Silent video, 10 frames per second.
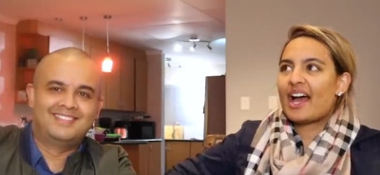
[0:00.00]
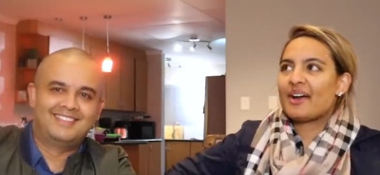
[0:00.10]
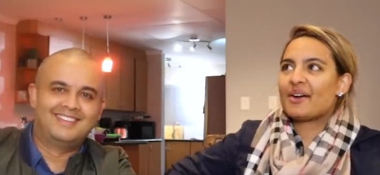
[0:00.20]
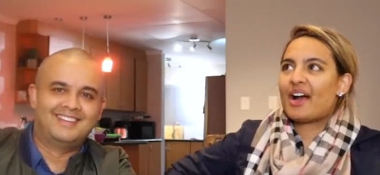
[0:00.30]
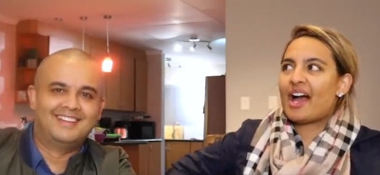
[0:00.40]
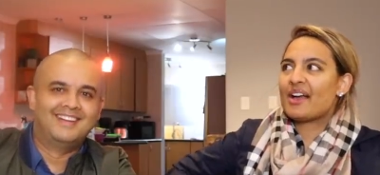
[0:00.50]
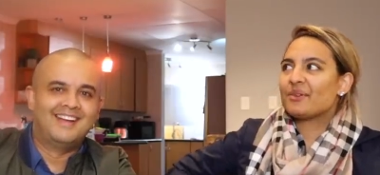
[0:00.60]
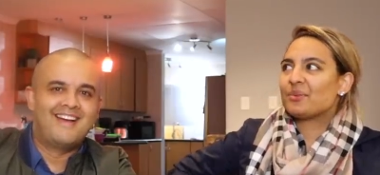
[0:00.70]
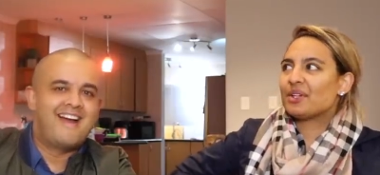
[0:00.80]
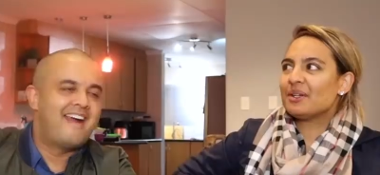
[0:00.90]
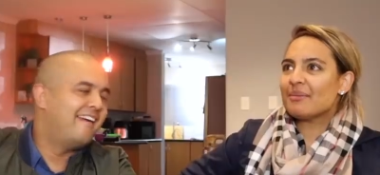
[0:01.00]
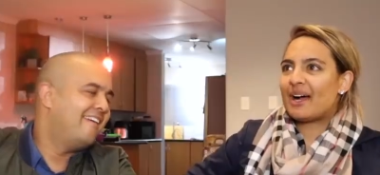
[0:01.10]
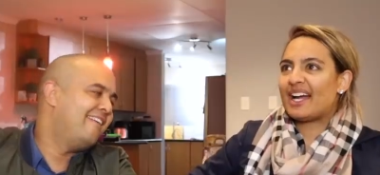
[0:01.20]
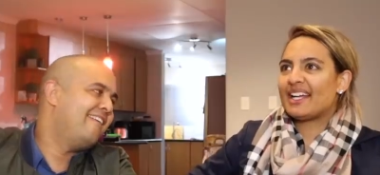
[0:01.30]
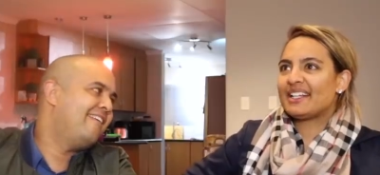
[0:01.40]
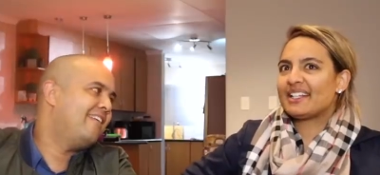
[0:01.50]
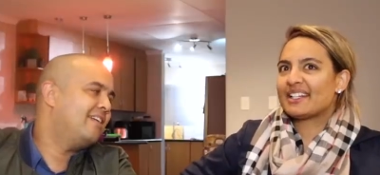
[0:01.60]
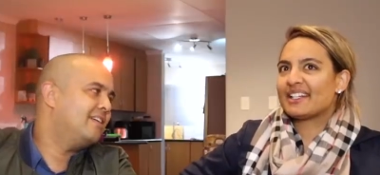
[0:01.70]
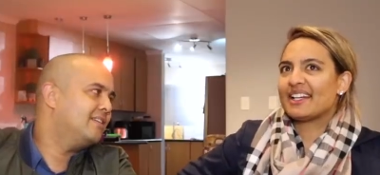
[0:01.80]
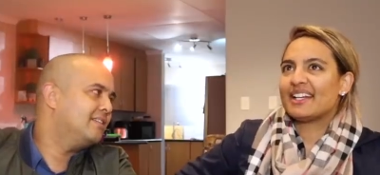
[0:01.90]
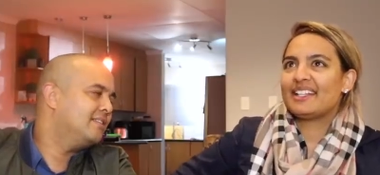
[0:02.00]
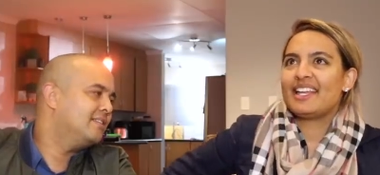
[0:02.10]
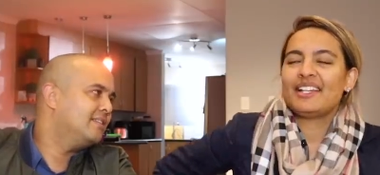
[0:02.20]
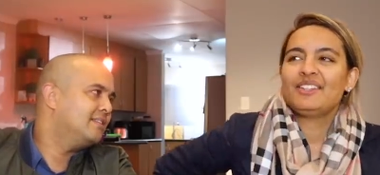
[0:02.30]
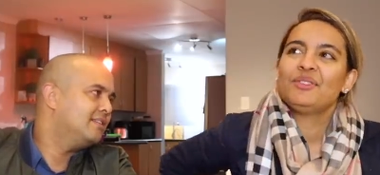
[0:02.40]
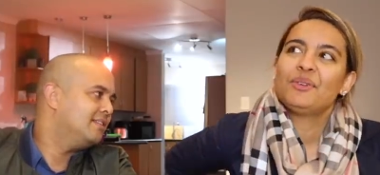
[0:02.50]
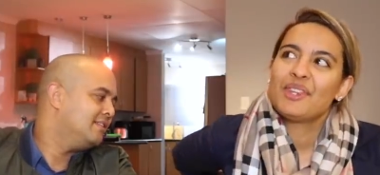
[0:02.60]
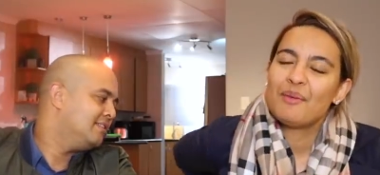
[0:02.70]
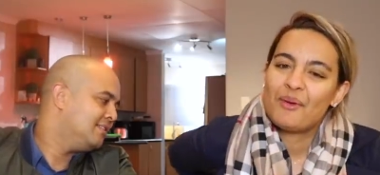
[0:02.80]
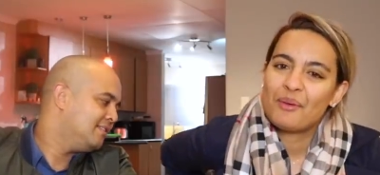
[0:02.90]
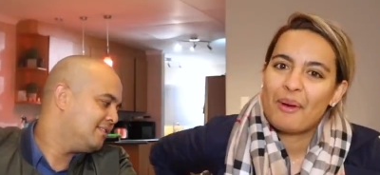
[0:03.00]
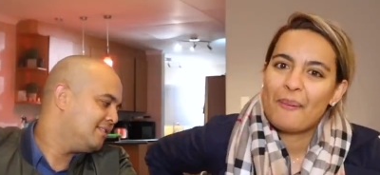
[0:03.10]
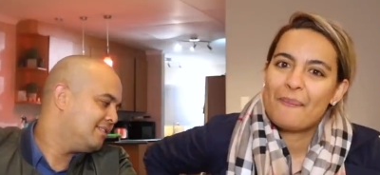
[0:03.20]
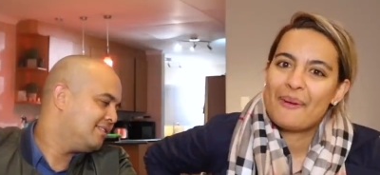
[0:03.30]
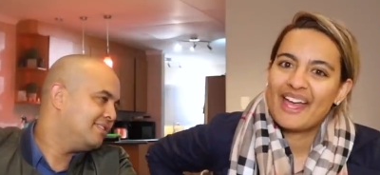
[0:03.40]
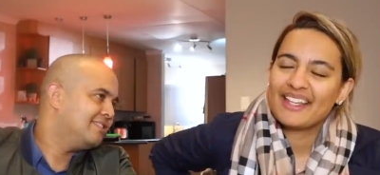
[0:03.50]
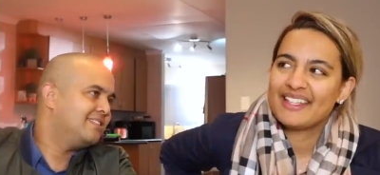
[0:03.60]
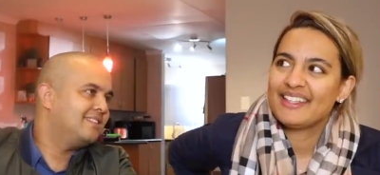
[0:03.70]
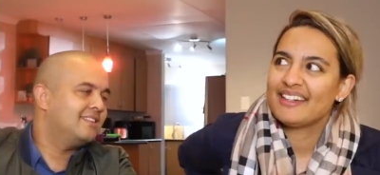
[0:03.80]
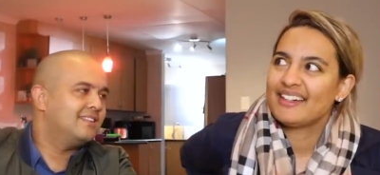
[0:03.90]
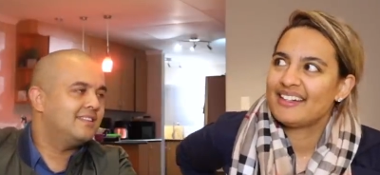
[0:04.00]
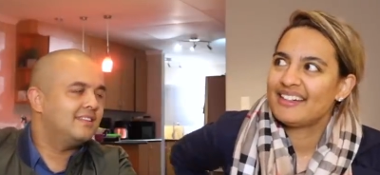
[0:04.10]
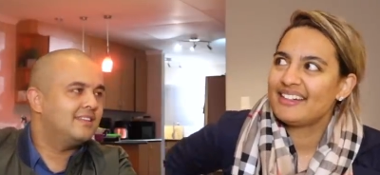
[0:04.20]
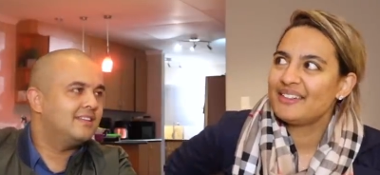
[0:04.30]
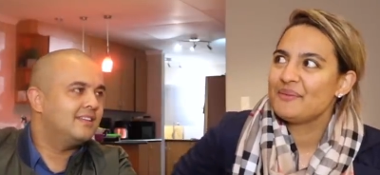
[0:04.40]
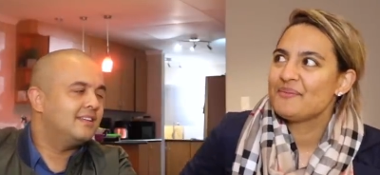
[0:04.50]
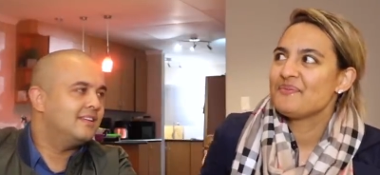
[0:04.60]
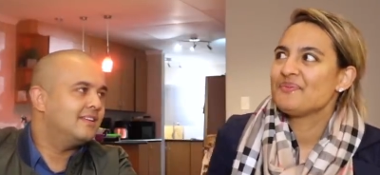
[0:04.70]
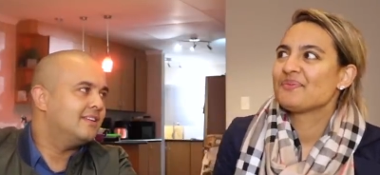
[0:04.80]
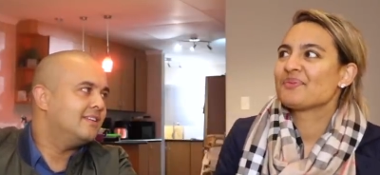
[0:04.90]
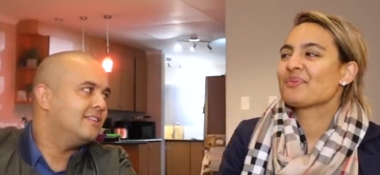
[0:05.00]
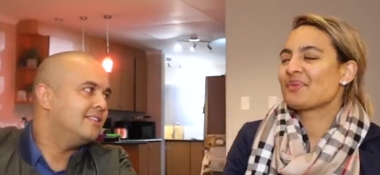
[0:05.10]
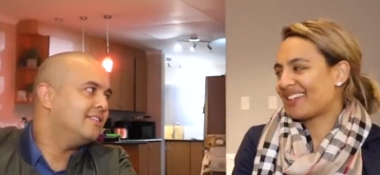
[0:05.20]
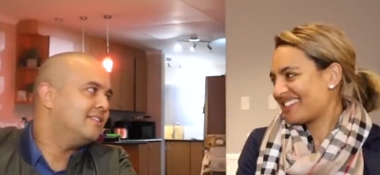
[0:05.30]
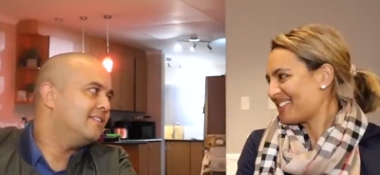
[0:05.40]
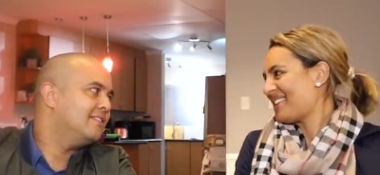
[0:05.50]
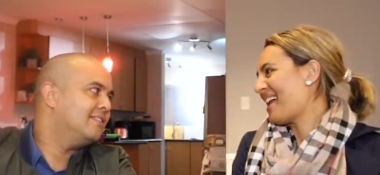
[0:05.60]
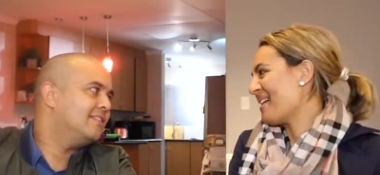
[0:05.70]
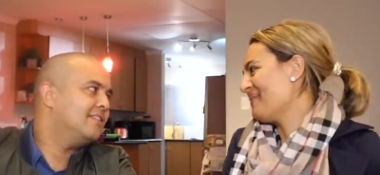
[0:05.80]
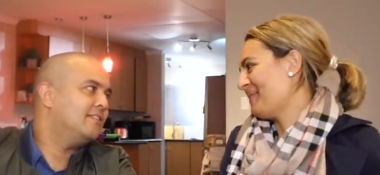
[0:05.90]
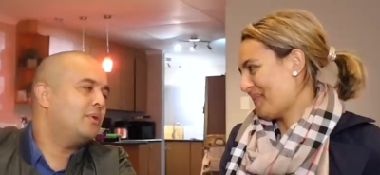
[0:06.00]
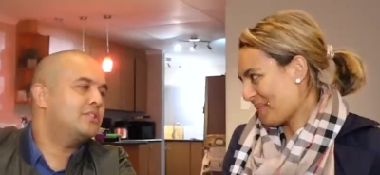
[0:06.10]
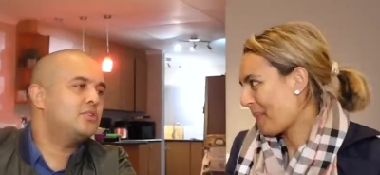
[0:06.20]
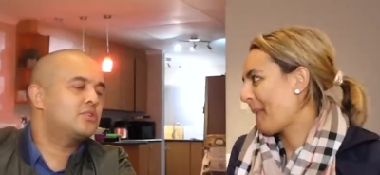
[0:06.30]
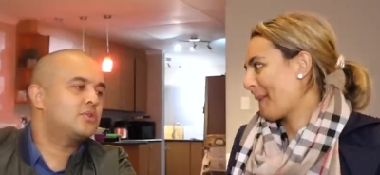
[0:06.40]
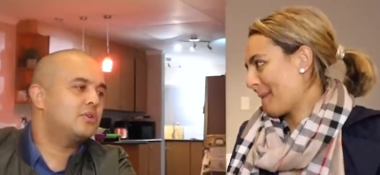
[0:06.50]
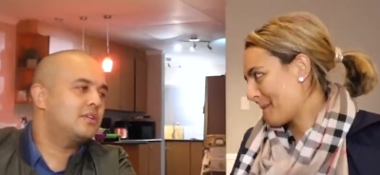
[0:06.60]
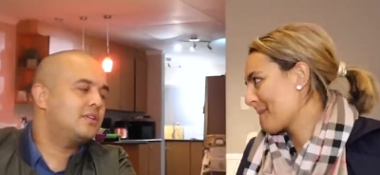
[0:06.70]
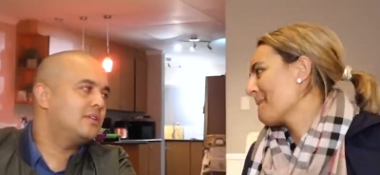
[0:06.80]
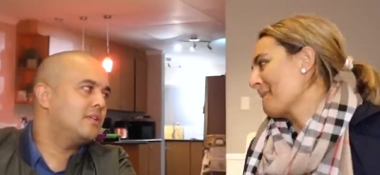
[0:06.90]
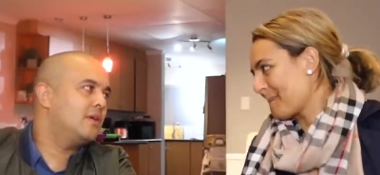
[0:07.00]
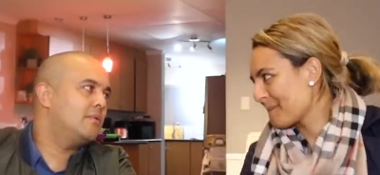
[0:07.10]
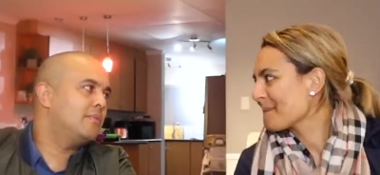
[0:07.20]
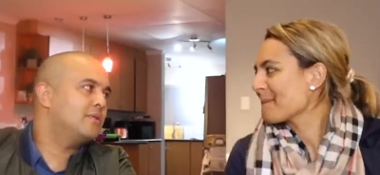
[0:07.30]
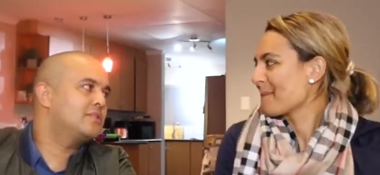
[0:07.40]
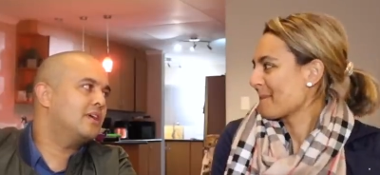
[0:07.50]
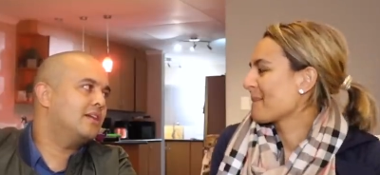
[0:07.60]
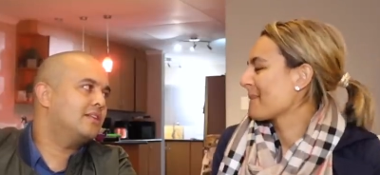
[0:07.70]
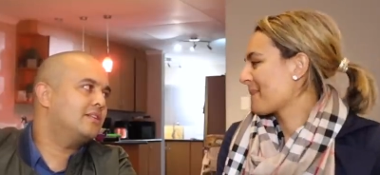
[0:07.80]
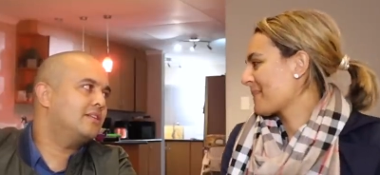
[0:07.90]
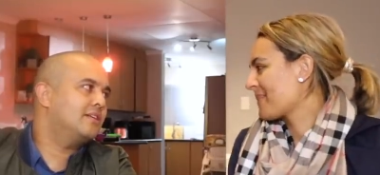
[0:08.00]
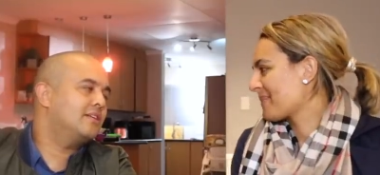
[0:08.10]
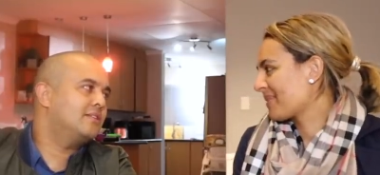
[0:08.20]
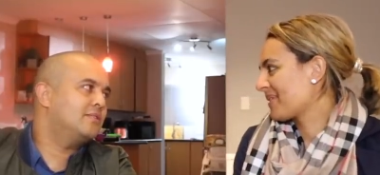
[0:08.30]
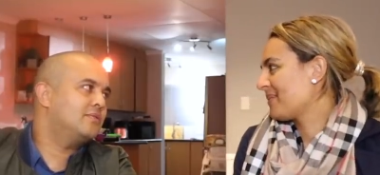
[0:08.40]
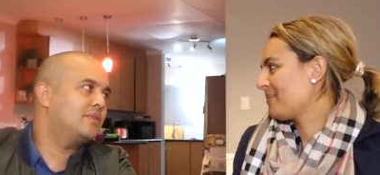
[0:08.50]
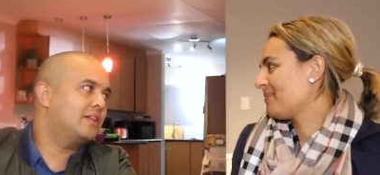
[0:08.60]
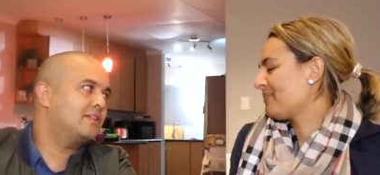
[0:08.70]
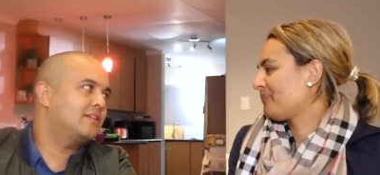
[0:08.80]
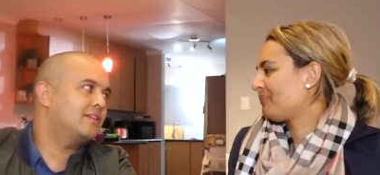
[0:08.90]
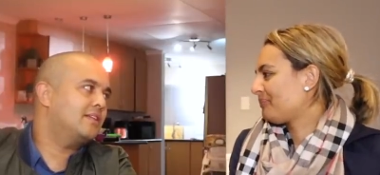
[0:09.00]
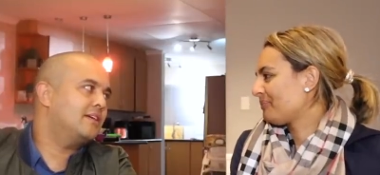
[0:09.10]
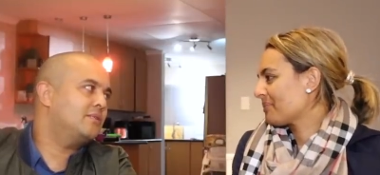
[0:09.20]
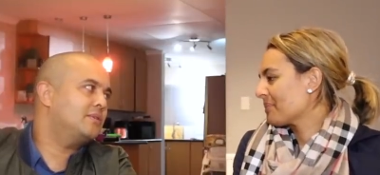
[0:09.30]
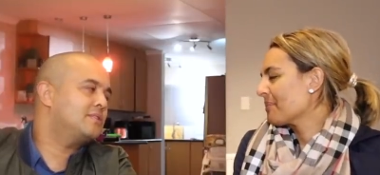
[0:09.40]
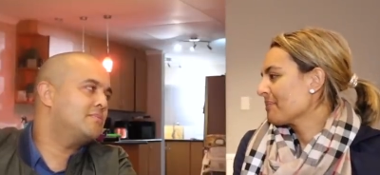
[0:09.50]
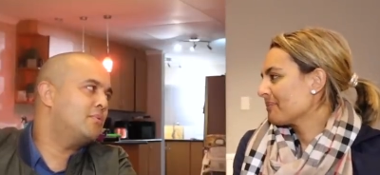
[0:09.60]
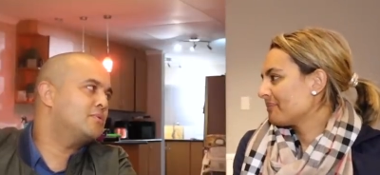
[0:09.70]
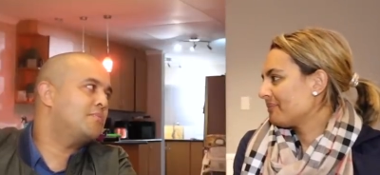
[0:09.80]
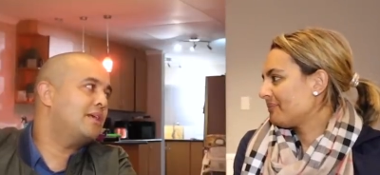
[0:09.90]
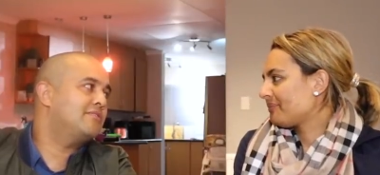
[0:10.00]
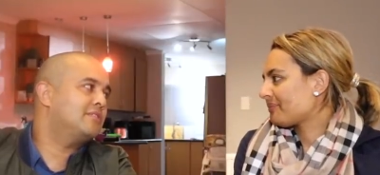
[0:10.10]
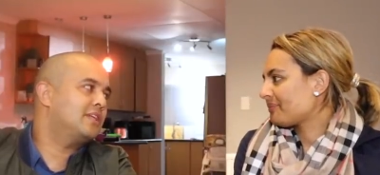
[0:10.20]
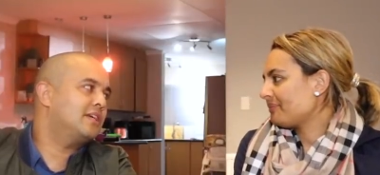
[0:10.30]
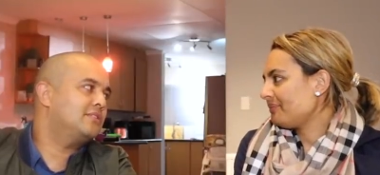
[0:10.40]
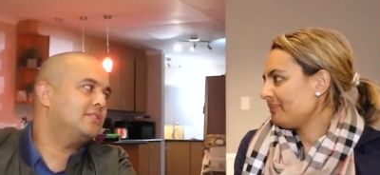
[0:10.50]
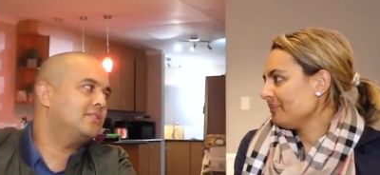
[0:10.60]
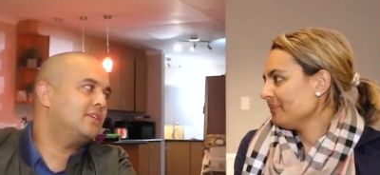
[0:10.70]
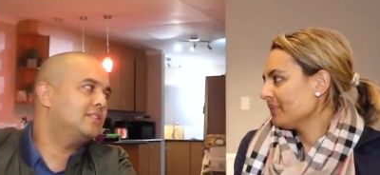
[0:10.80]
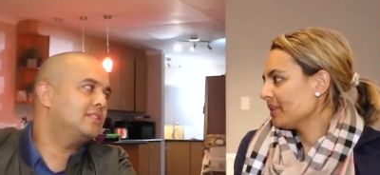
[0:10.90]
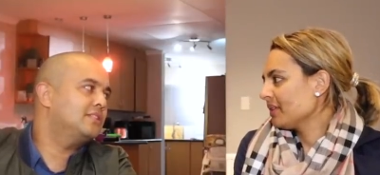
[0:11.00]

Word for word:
Speaker 1: I, I wouldn't mind a tattoo on the on my back Yeah. So yeah.
Speaker 2: What's your so that the most that you felt in a tattoo? What's the most painful tattoo you got?